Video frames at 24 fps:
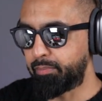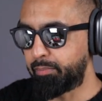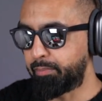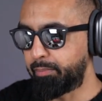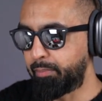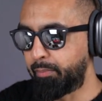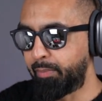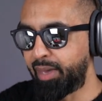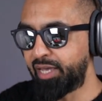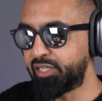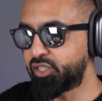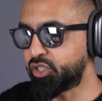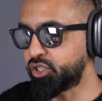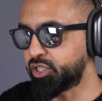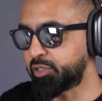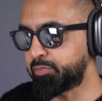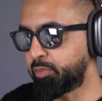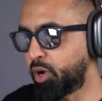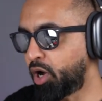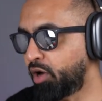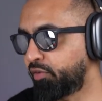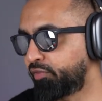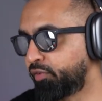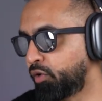major
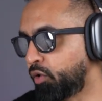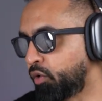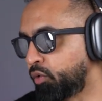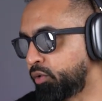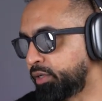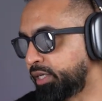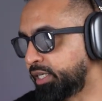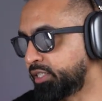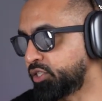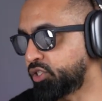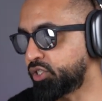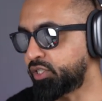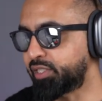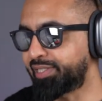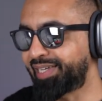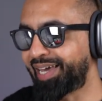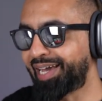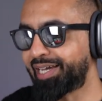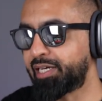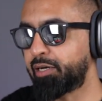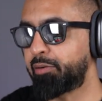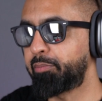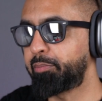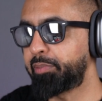smartphone and just
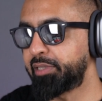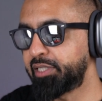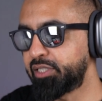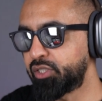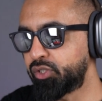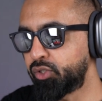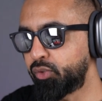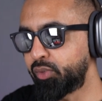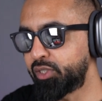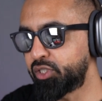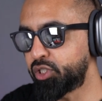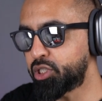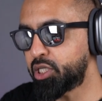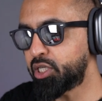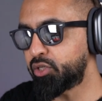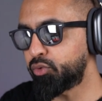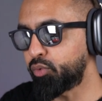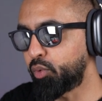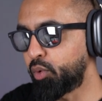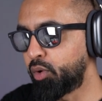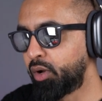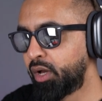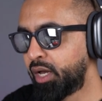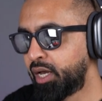tech companies do in
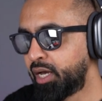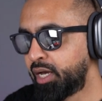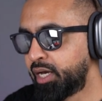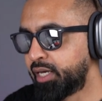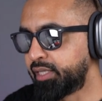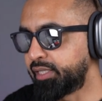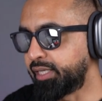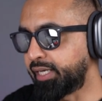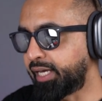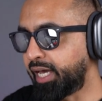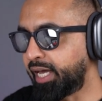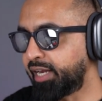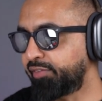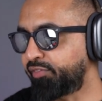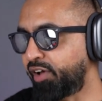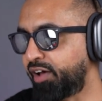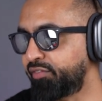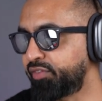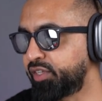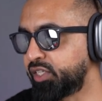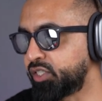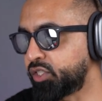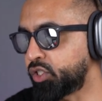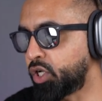general. They kind of
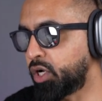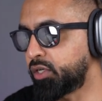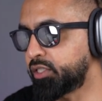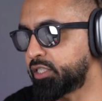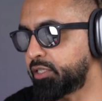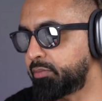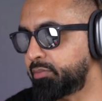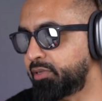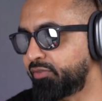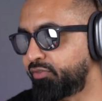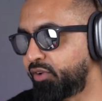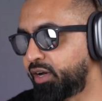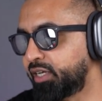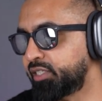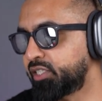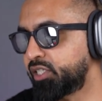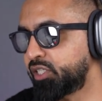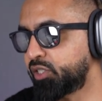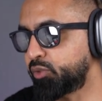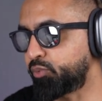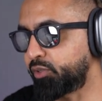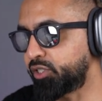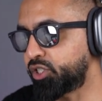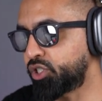have these concept
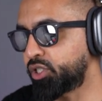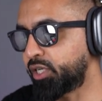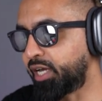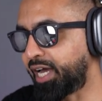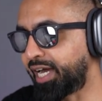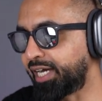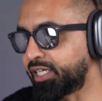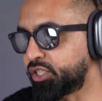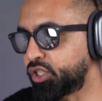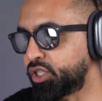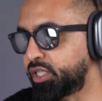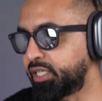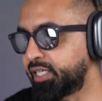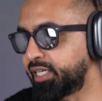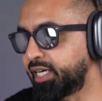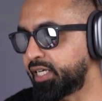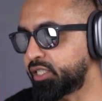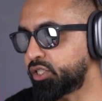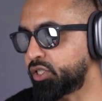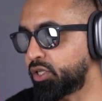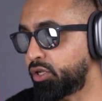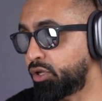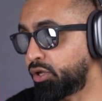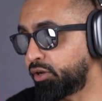devices which actually
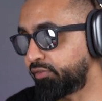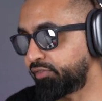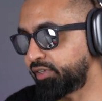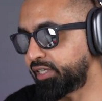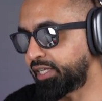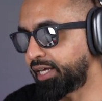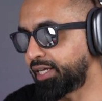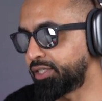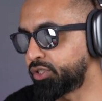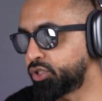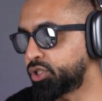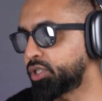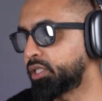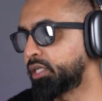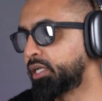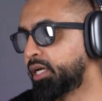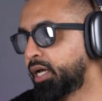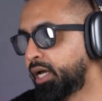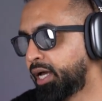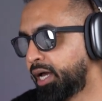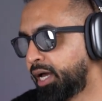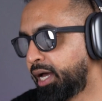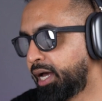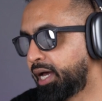gets a lot of attention
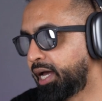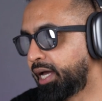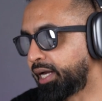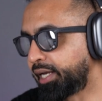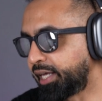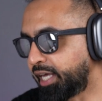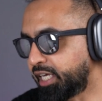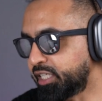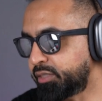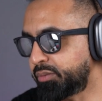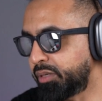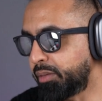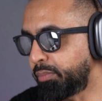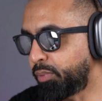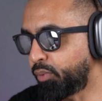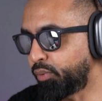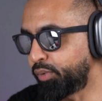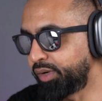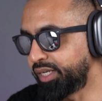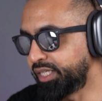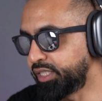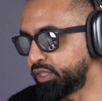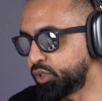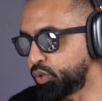and gets people
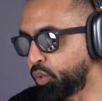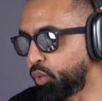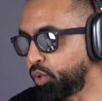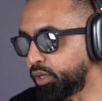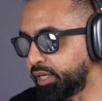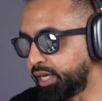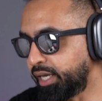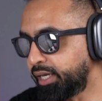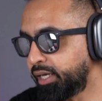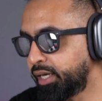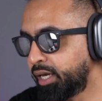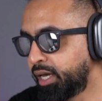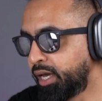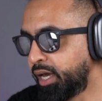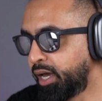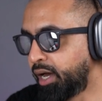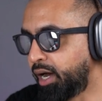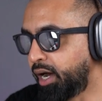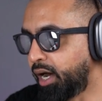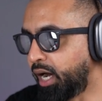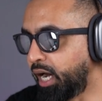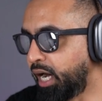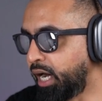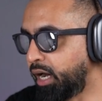really talking.
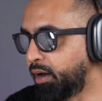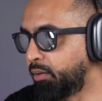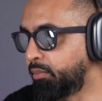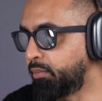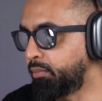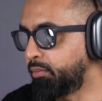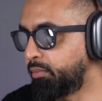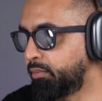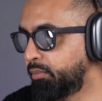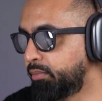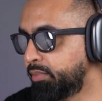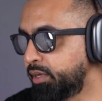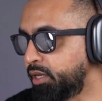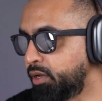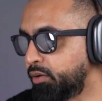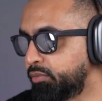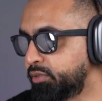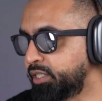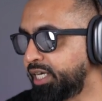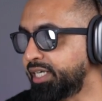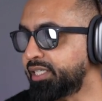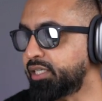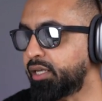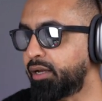
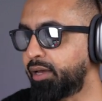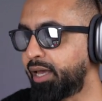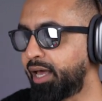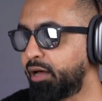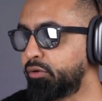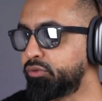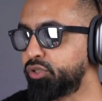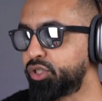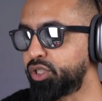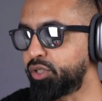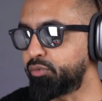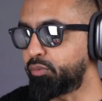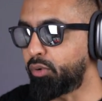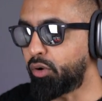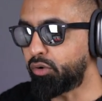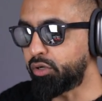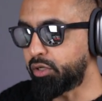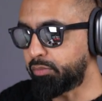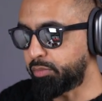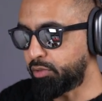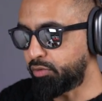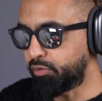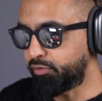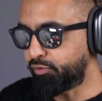Take the LG
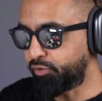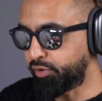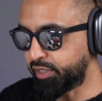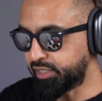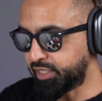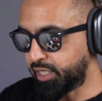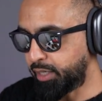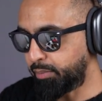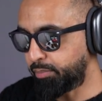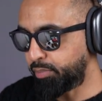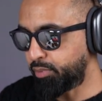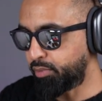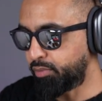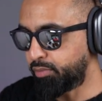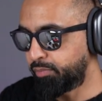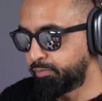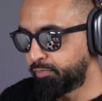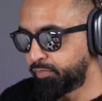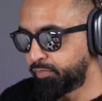Rollerball, for example.